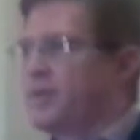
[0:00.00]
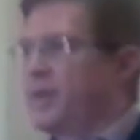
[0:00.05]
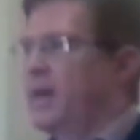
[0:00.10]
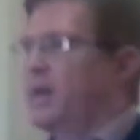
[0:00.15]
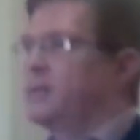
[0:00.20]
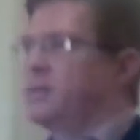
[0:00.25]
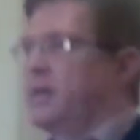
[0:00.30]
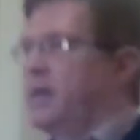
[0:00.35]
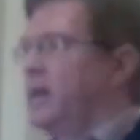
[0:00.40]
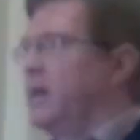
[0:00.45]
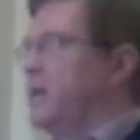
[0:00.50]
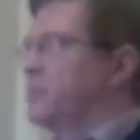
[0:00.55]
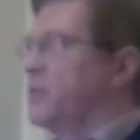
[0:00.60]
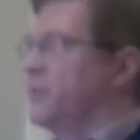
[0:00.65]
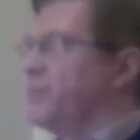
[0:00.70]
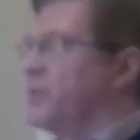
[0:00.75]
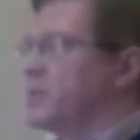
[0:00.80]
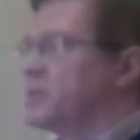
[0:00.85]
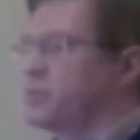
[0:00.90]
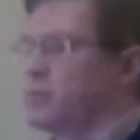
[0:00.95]
That, I'm
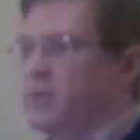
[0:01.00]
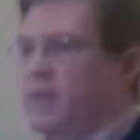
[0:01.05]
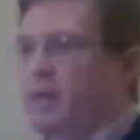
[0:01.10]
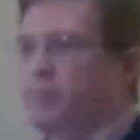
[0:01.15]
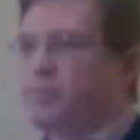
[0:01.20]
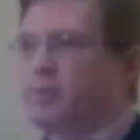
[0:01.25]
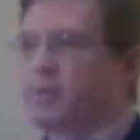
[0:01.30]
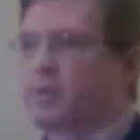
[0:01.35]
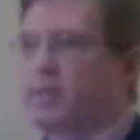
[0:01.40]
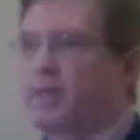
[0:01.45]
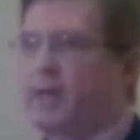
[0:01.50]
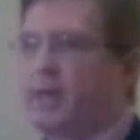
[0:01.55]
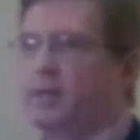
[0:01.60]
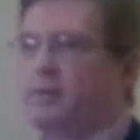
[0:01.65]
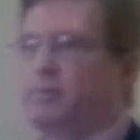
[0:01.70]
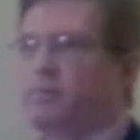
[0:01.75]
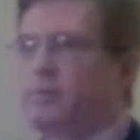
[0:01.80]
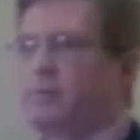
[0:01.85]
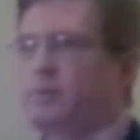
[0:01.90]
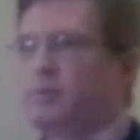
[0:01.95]
convinced, will happen
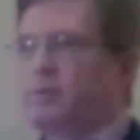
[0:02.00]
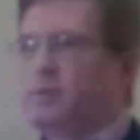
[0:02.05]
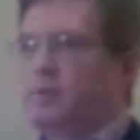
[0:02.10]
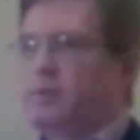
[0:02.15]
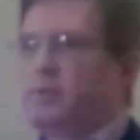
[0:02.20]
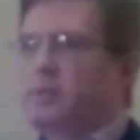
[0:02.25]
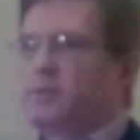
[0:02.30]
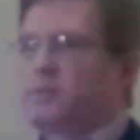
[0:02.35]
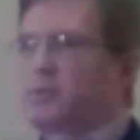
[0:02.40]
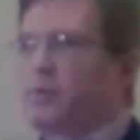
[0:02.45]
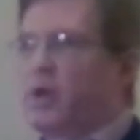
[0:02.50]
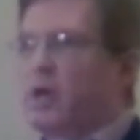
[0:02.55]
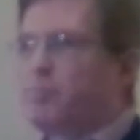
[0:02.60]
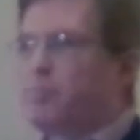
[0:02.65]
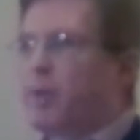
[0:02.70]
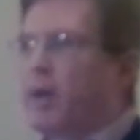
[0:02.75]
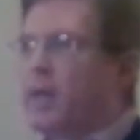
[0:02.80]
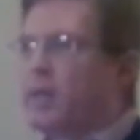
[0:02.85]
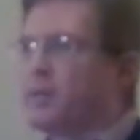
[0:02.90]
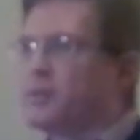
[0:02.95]
again. So
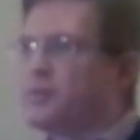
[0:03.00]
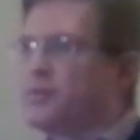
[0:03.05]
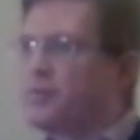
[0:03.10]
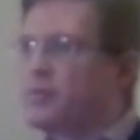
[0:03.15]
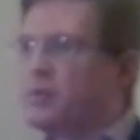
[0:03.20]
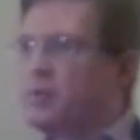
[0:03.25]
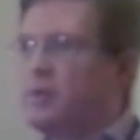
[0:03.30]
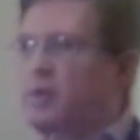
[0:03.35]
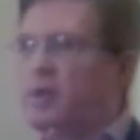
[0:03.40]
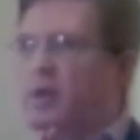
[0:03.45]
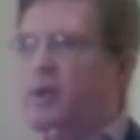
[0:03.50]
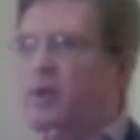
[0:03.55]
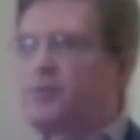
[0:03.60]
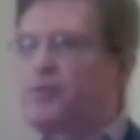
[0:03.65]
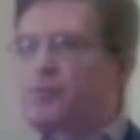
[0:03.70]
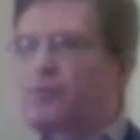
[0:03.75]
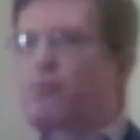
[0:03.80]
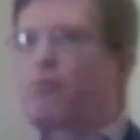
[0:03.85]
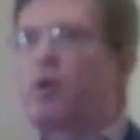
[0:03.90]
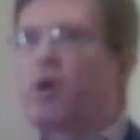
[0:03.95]
I balance a
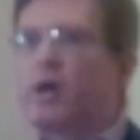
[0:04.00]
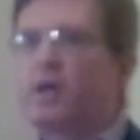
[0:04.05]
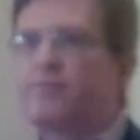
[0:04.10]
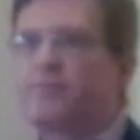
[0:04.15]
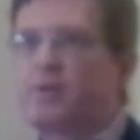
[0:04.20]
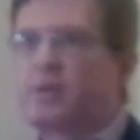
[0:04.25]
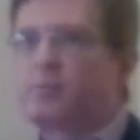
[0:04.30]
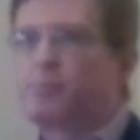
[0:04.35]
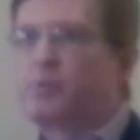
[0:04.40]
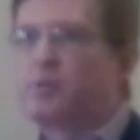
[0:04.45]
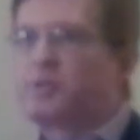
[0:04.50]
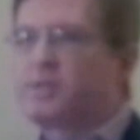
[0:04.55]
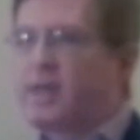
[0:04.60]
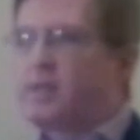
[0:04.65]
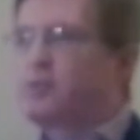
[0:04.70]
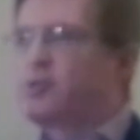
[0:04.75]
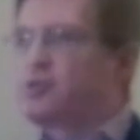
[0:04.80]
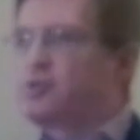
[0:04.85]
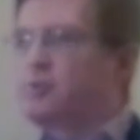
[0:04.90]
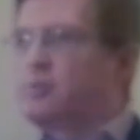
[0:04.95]
thriving
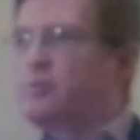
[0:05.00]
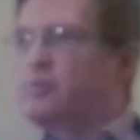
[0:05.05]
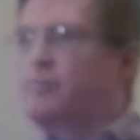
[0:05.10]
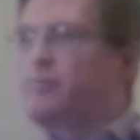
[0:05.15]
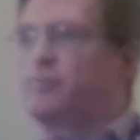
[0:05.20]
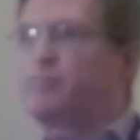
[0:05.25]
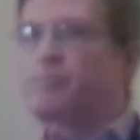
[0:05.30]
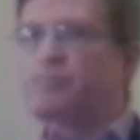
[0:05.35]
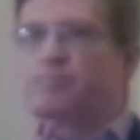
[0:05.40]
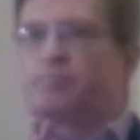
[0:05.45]
potential